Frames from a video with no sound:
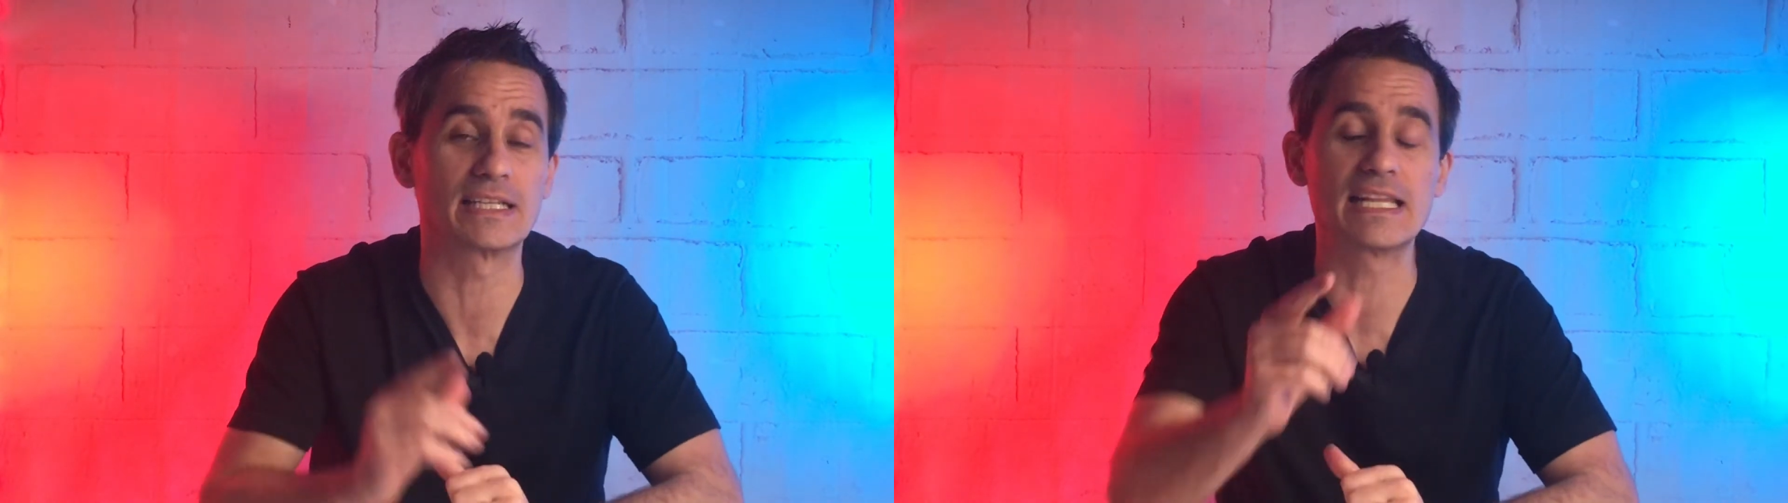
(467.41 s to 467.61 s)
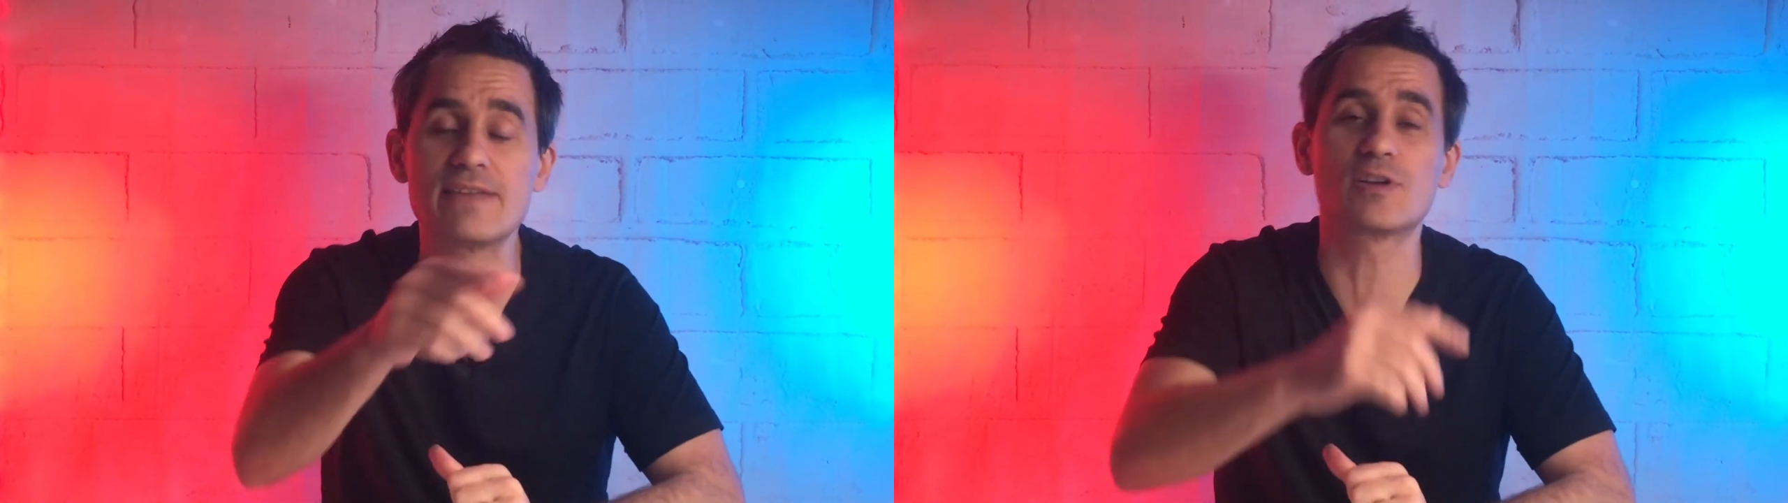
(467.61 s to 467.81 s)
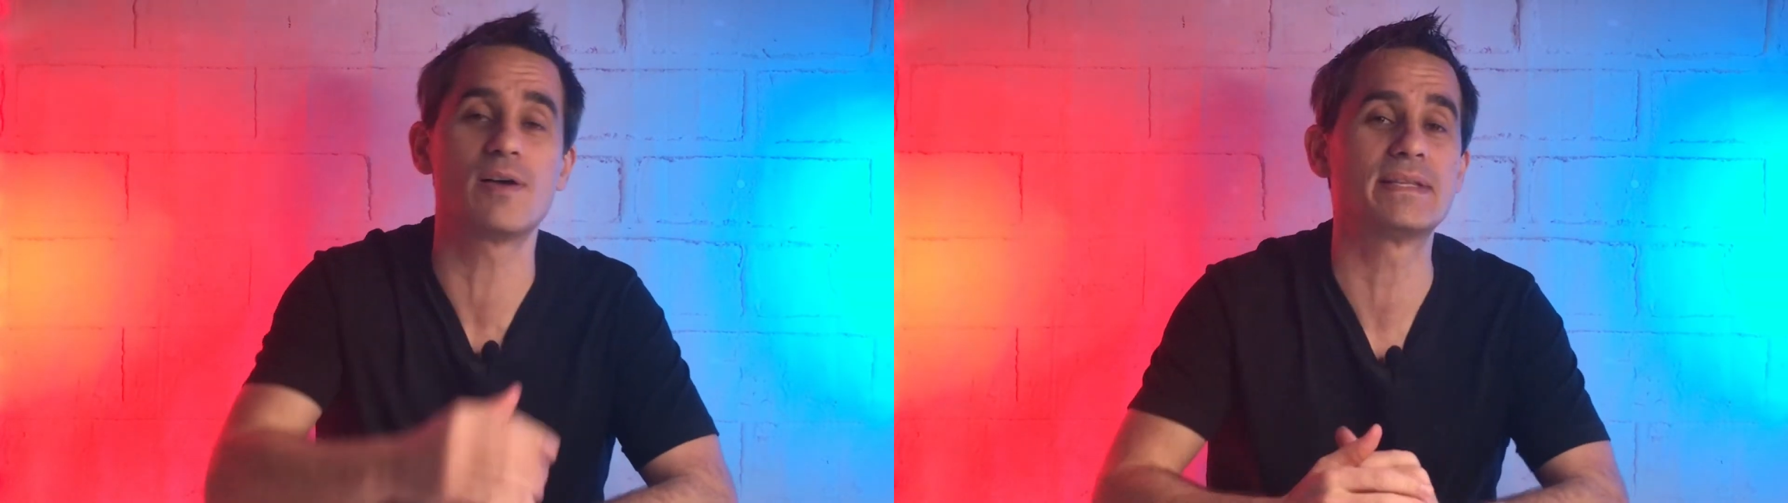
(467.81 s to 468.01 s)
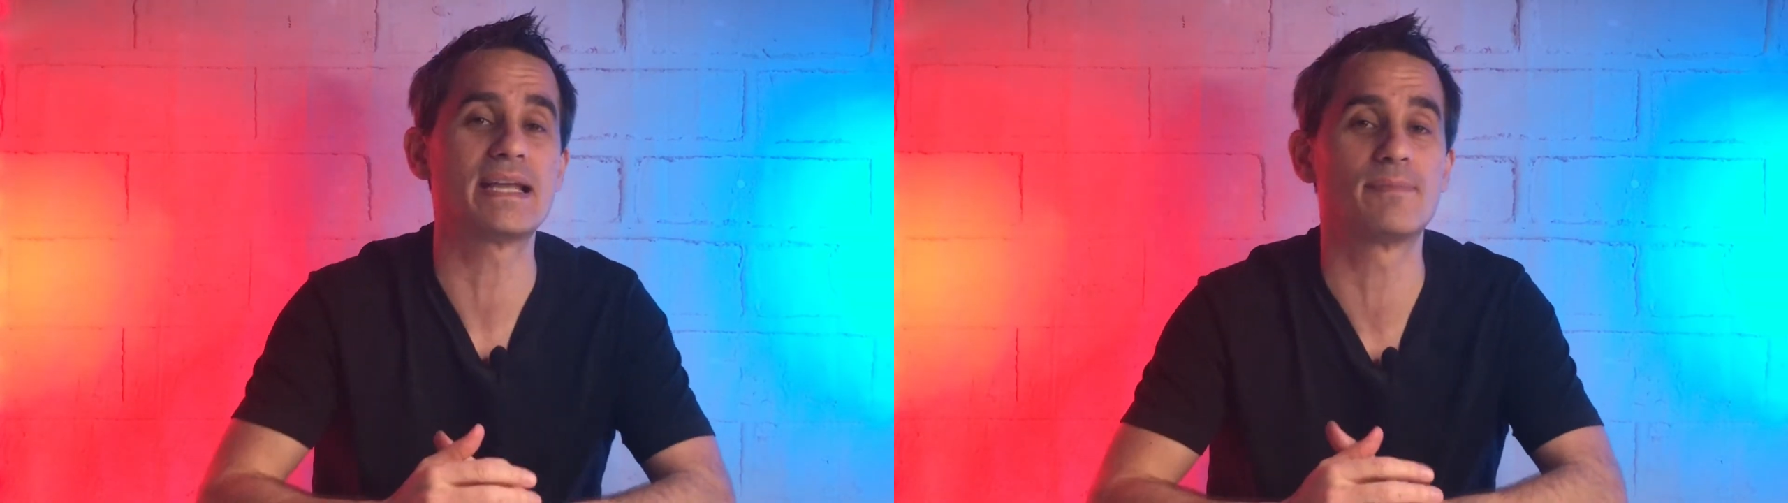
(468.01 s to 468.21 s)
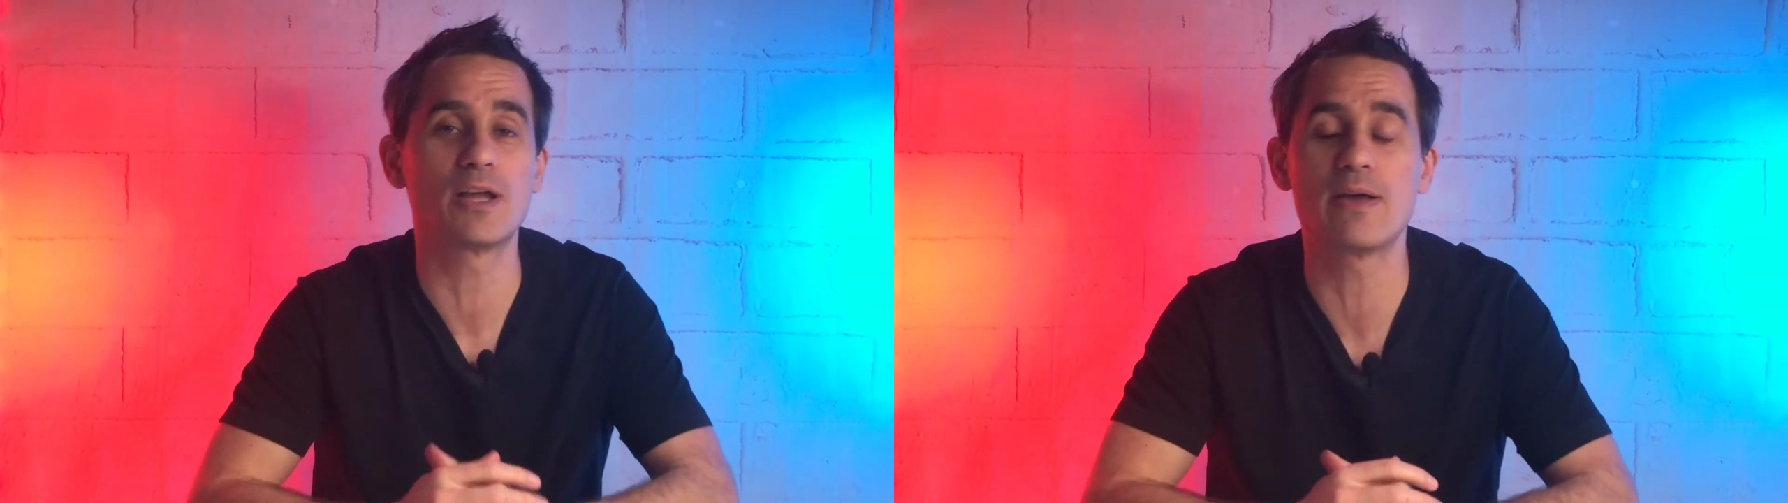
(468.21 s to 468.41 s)
leave a comment down
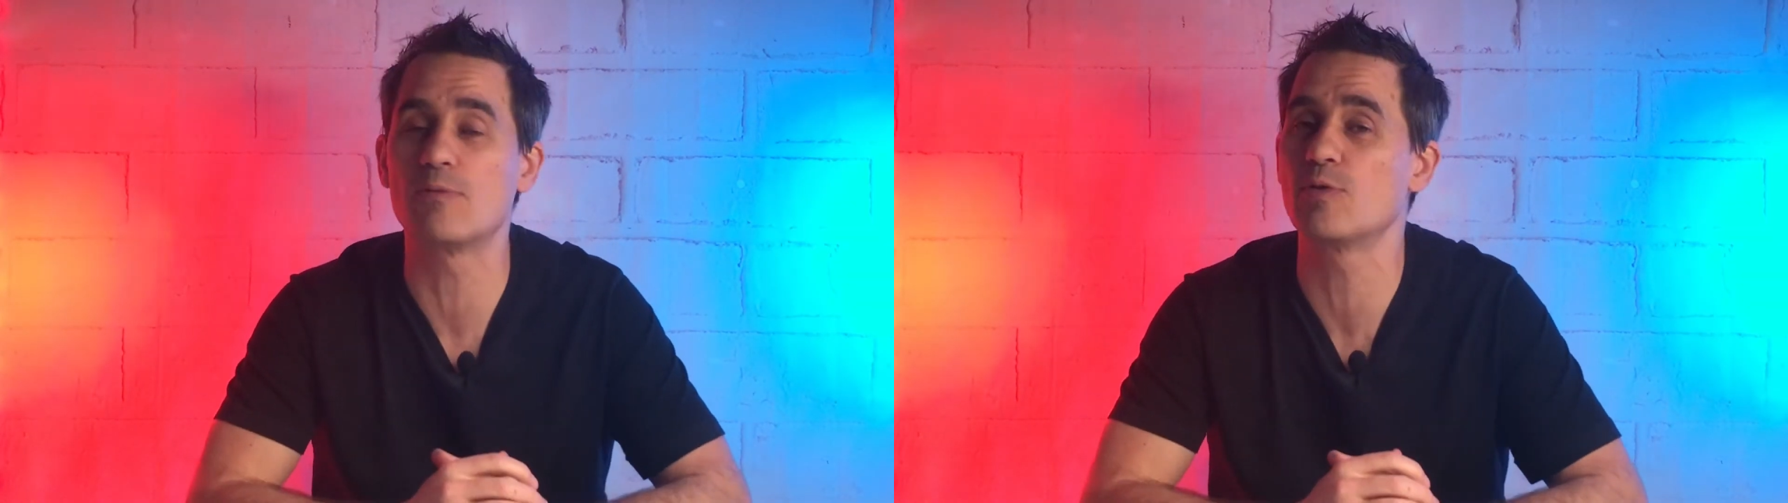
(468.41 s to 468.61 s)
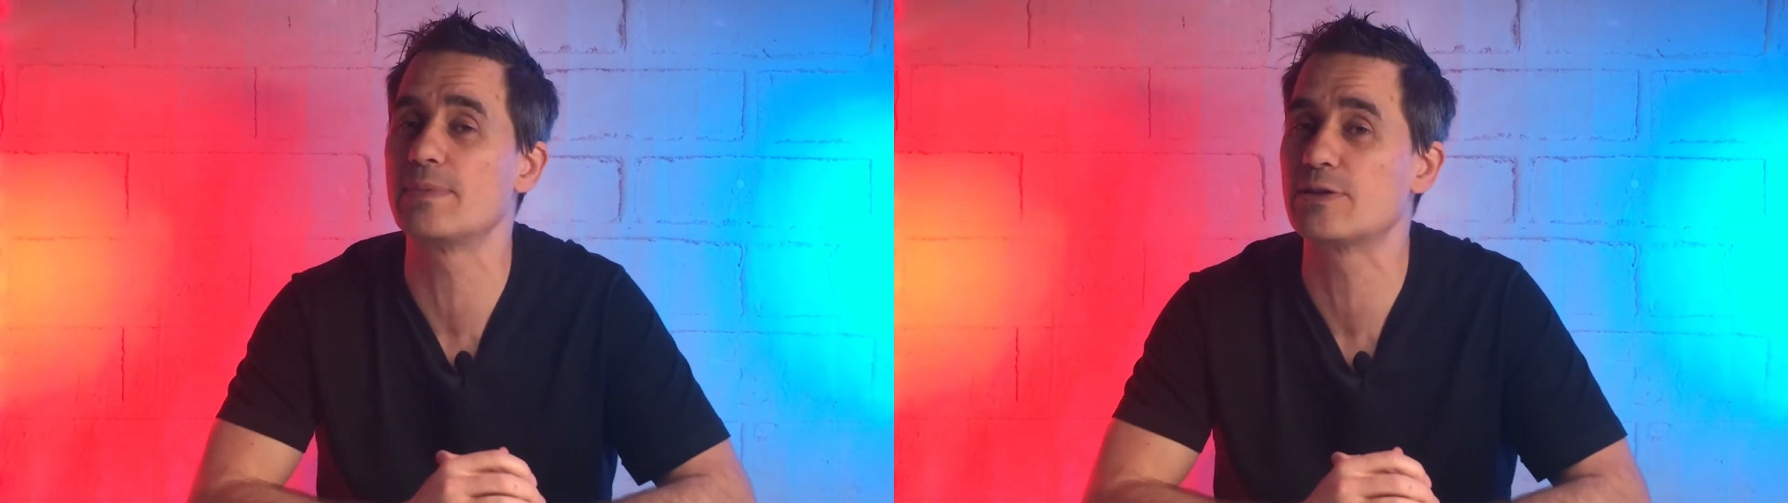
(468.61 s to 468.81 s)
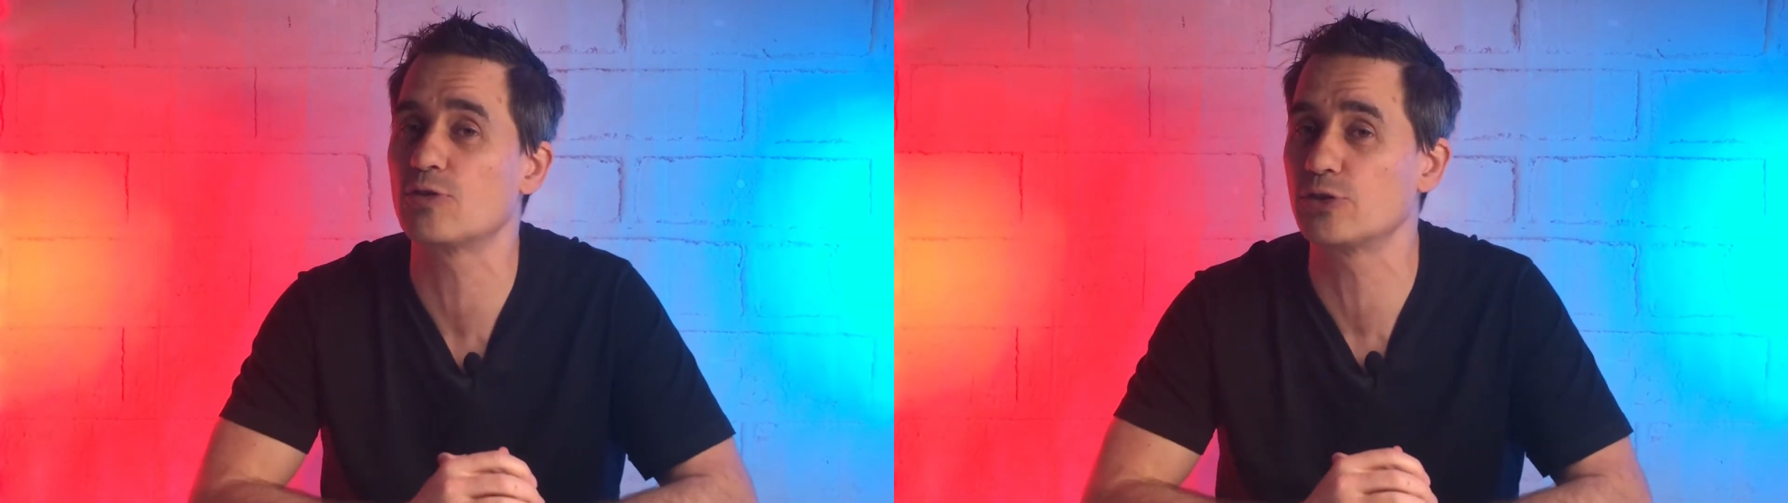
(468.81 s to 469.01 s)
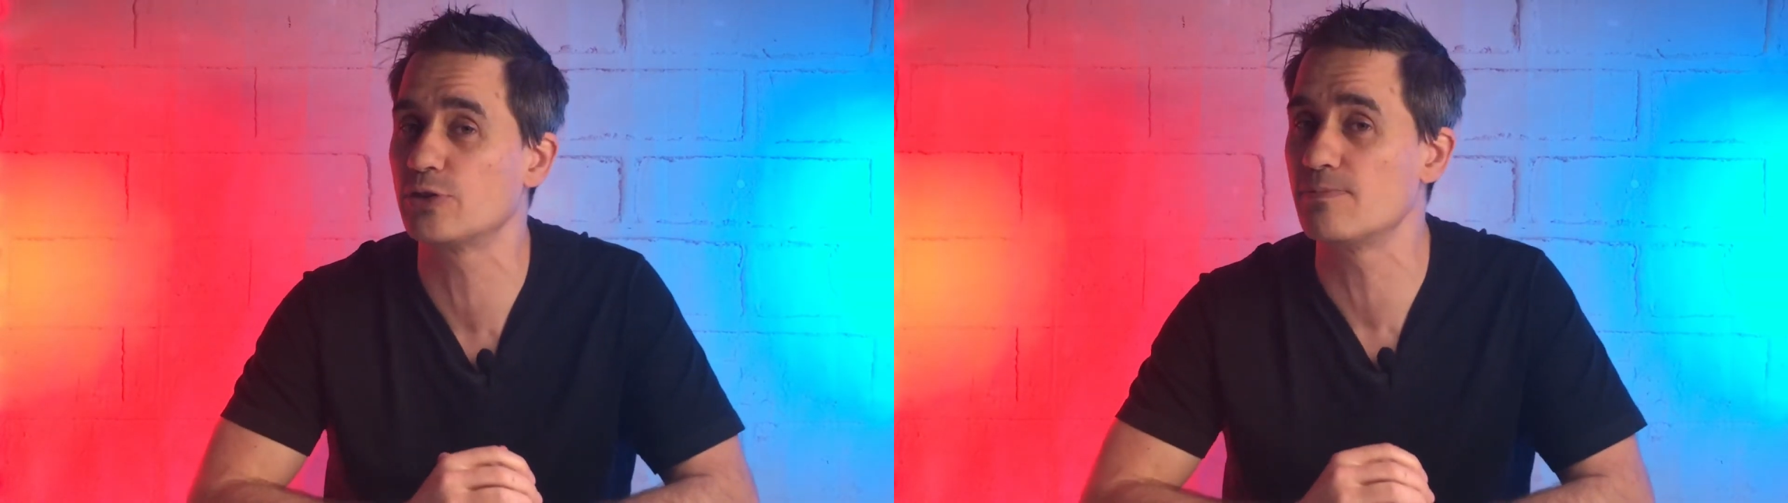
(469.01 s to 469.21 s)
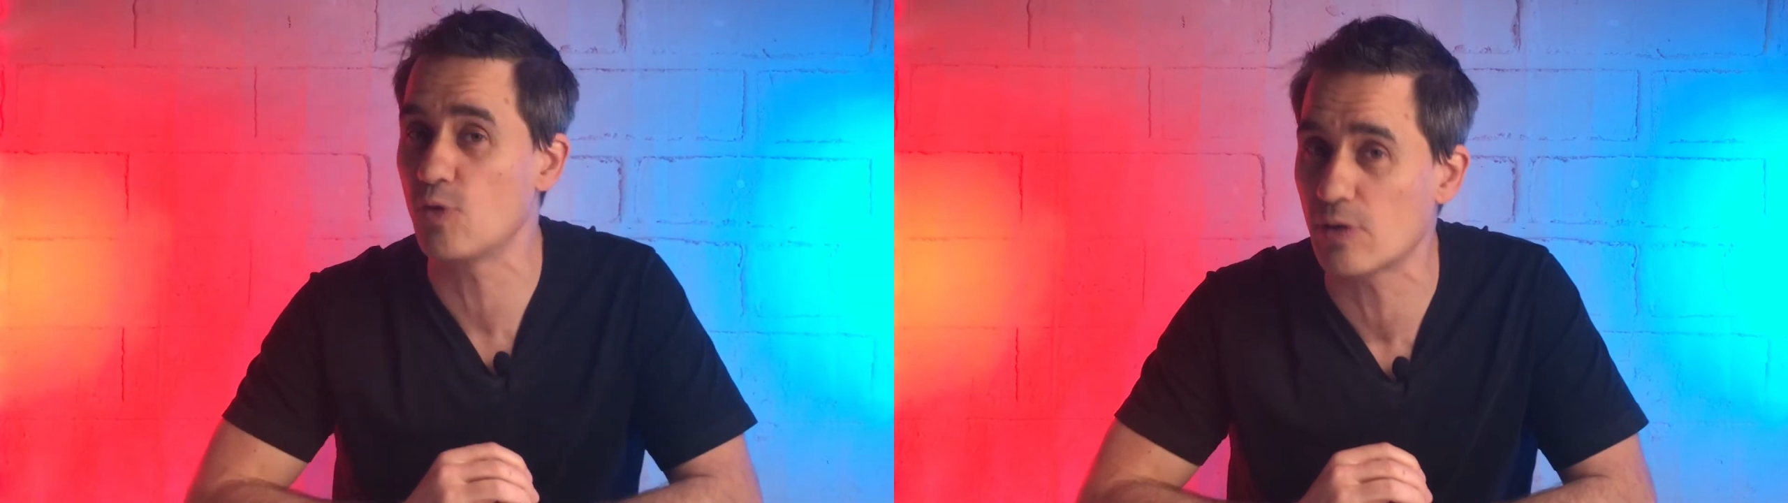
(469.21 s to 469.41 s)
below and we'll be sure to do more